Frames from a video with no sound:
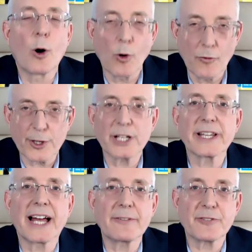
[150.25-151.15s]
Over a
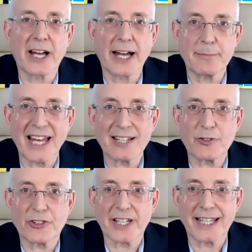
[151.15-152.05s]
lifetime.
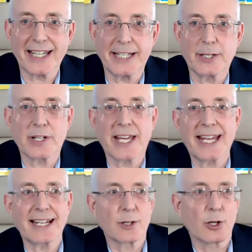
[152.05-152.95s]
That's the key. You
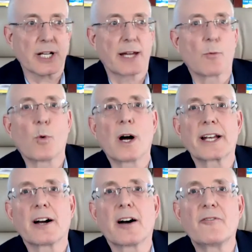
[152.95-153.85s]
can't look at
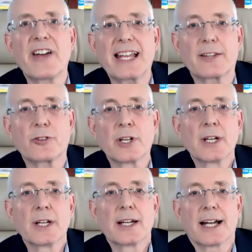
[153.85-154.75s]
one event
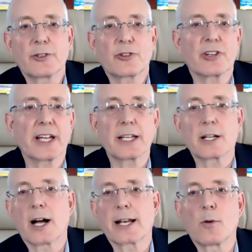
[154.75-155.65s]
and say,
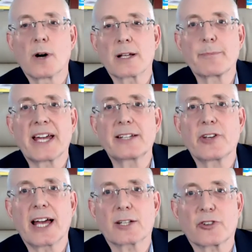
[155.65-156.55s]
you know, I don't want to pay
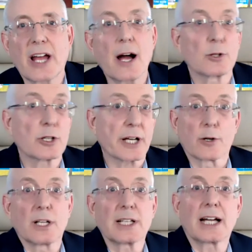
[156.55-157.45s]
tax now. Look at
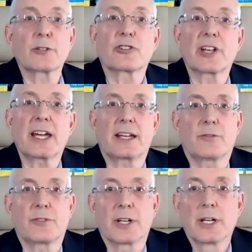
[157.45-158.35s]
all I
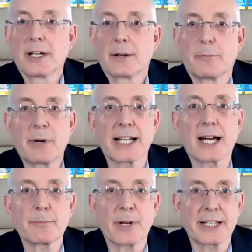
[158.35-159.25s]
saved by
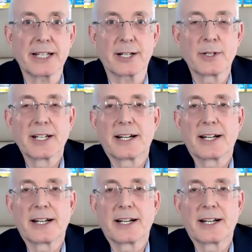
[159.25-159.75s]
not paying, you know,